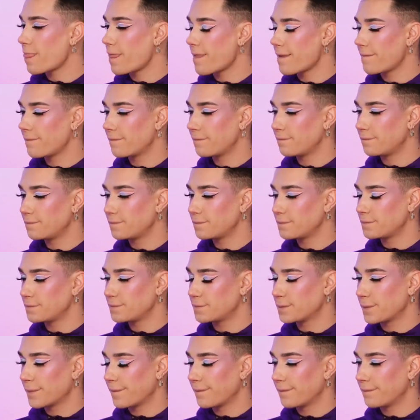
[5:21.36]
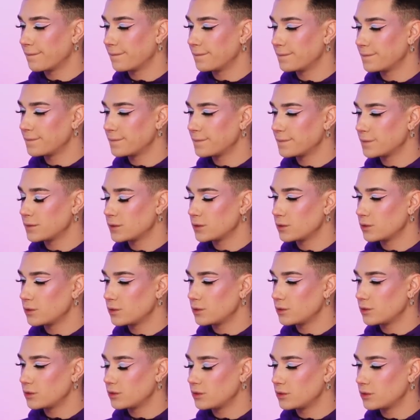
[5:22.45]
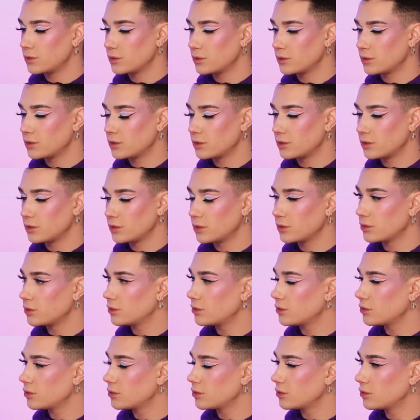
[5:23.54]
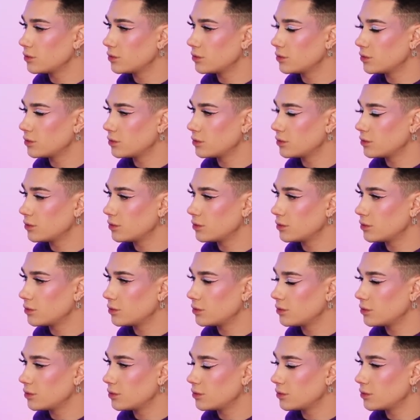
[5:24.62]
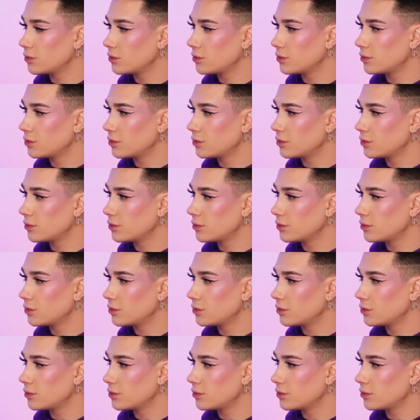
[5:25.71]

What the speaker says: (not speaking)